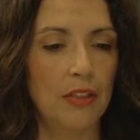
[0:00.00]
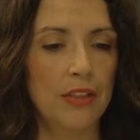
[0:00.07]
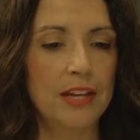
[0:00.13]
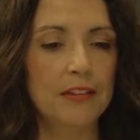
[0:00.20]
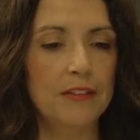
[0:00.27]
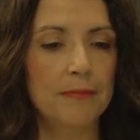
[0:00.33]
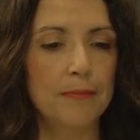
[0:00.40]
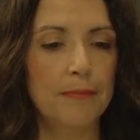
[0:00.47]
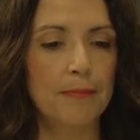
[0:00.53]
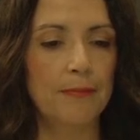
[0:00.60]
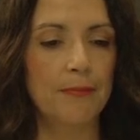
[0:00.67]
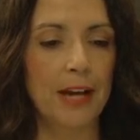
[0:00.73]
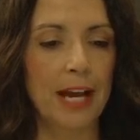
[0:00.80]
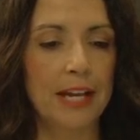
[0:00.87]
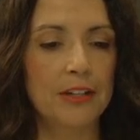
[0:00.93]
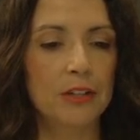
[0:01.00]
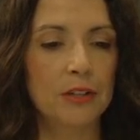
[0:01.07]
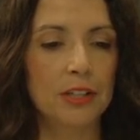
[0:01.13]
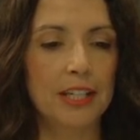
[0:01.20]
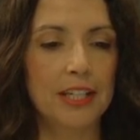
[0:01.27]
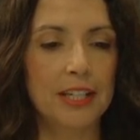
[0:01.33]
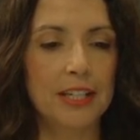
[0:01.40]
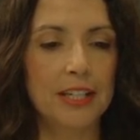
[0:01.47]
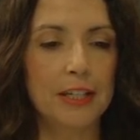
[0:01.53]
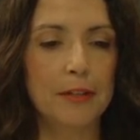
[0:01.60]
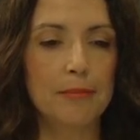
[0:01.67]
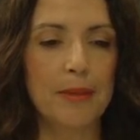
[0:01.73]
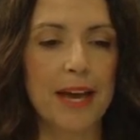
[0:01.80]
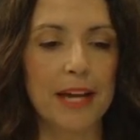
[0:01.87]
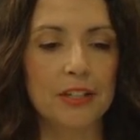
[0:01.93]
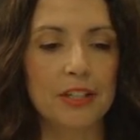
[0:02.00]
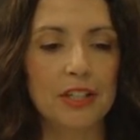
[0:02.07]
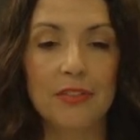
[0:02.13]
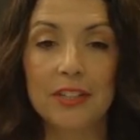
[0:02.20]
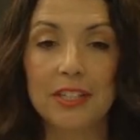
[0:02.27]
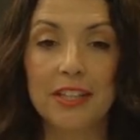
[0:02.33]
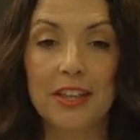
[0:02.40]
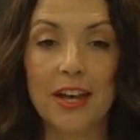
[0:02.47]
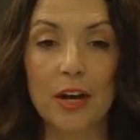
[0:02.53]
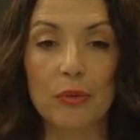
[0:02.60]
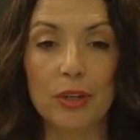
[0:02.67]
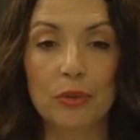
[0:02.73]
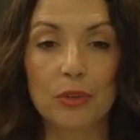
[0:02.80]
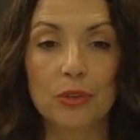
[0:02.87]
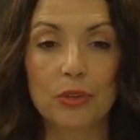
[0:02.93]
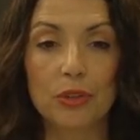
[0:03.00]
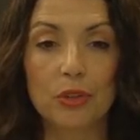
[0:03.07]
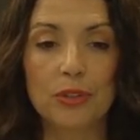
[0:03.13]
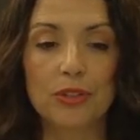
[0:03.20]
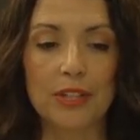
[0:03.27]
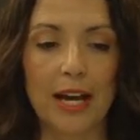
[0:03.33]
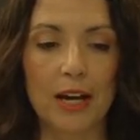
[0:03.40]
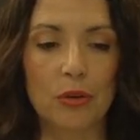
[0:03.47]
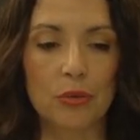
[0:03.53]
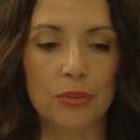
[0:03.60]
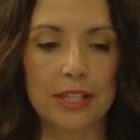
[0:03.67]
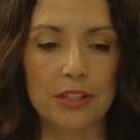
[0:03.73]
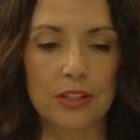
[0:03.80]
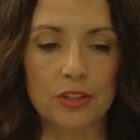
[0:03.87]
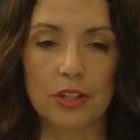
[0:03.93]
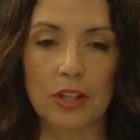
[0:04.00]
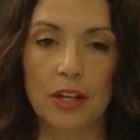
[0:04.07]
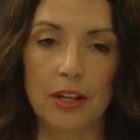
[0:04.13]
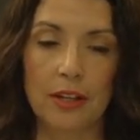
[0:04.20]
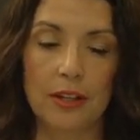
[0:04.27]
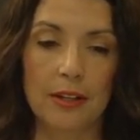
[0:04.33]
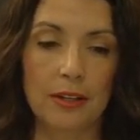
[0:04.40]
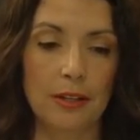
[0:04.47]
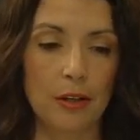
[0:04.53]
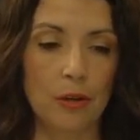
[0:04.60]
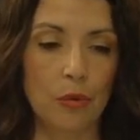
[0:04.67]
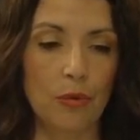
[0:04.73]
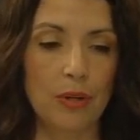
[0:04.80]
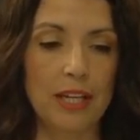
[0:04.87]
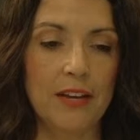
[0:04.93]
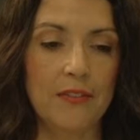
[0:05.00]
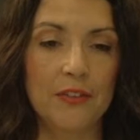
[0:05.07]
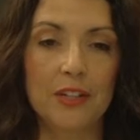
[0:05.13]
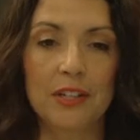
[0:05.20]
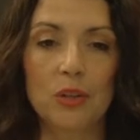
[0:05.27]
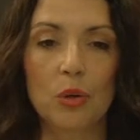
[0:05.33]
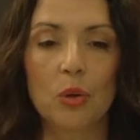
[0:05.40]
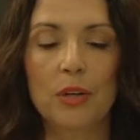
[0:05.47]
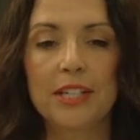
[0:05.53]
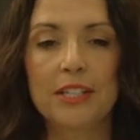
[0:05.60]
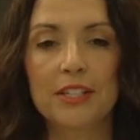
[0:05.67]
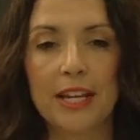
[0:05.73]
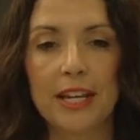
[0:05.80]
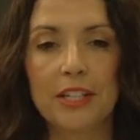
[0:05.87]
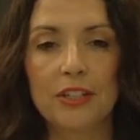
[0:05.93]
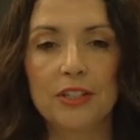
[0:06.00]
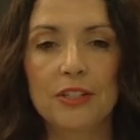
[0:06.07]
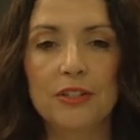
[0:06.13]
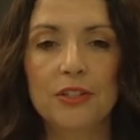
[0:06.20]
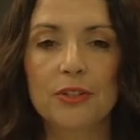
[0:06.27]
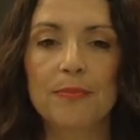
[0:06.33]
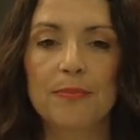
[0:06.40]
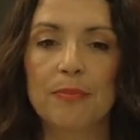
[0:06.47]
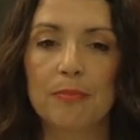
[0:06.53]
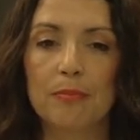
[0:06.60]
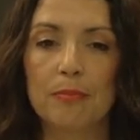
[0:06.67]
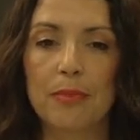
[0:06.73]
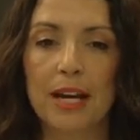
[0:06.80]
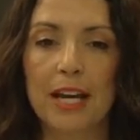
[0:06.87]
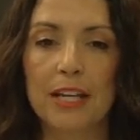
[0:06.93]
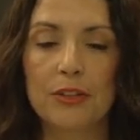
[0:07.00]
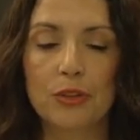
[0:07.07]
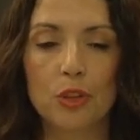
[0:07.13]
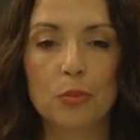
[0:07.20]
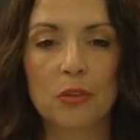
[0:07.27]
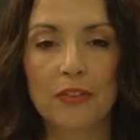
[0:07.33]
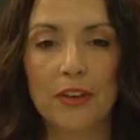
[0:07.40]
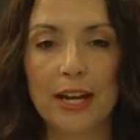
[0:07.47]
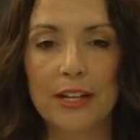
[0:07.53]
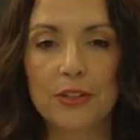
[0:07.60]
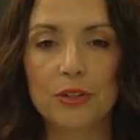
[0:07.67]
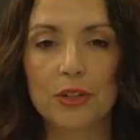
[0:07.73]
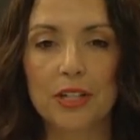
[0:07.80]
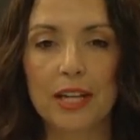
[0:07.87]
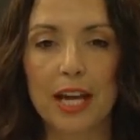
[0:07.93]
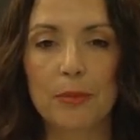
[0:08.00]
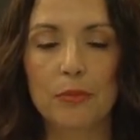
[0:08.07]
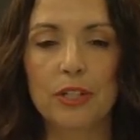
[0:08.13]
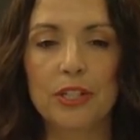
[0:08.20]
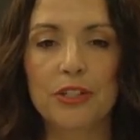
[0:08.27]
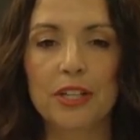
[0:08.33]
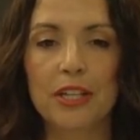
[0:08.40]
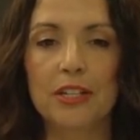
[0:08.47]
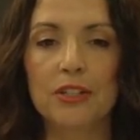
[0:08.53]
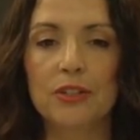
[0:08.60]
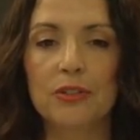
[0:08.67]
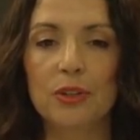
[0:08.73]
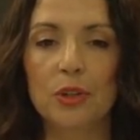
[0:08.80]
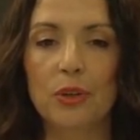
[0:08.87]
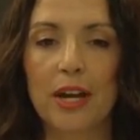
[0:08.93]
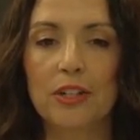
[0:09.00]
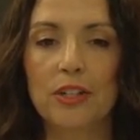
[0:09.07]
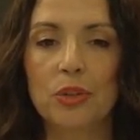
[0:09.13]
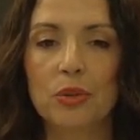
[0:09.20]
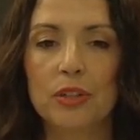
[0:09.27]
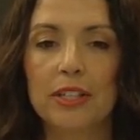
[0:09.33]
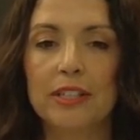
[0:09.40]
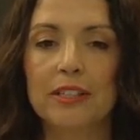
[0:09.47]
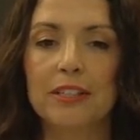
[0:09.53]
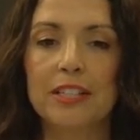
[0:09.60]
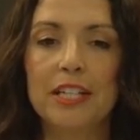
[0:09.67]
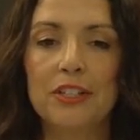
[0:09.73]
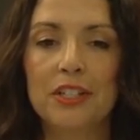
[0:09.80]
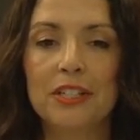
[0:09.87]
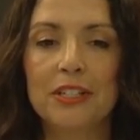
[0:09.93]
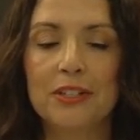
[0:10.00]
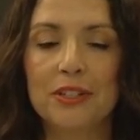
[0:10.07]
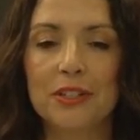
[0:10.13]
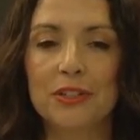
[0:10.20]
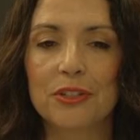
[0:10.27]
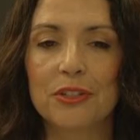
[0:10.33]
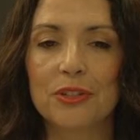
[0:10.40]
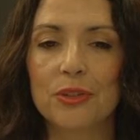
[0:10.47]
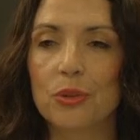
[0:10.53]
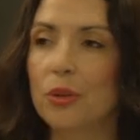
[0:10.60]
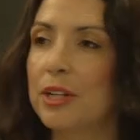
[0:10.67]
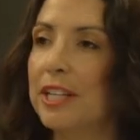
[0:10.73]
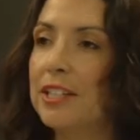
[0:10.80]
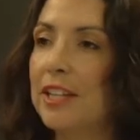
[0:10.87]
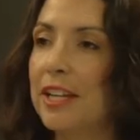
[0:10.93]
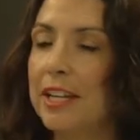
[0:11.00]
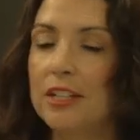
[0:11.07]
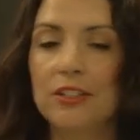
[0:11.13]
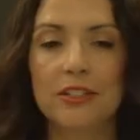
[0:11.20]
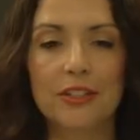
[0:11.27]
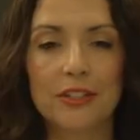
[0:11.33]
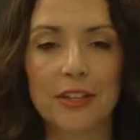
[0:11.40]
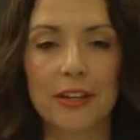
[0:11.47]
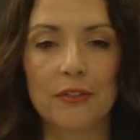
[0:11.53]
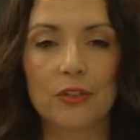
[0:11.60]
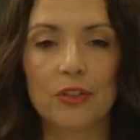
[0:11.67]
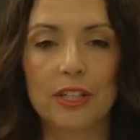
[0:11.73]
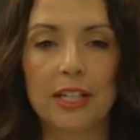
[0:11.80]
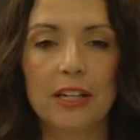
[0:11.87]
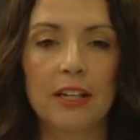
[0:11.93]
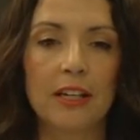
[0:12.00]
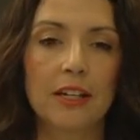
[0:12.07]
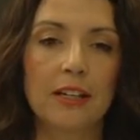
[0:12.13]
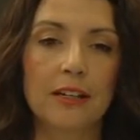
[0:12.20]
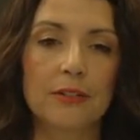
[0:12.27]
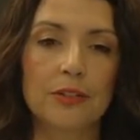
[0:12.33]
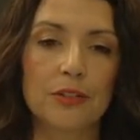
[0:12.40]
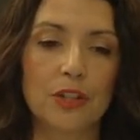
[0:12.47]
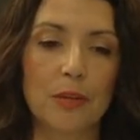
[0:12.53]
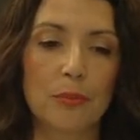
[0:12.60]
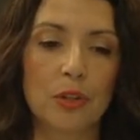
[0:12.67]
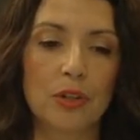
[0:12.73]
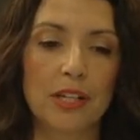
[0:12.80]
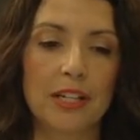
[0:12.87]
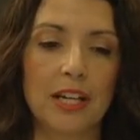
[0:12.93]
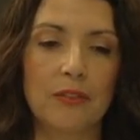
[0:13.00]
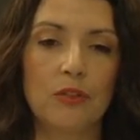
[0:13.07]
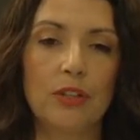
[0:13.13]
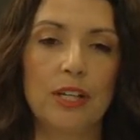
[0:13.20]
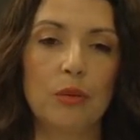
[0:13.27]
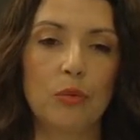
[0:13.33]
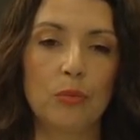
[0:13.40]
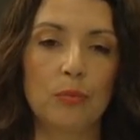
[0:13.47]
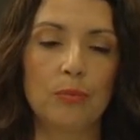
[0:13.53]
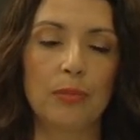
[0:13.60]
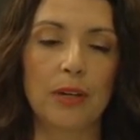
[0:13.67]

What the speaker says: Then a final key activity that we will do is outreach. We have done orientations. My supervisor and I present to the graduate teaching assistants orientations every summer and every,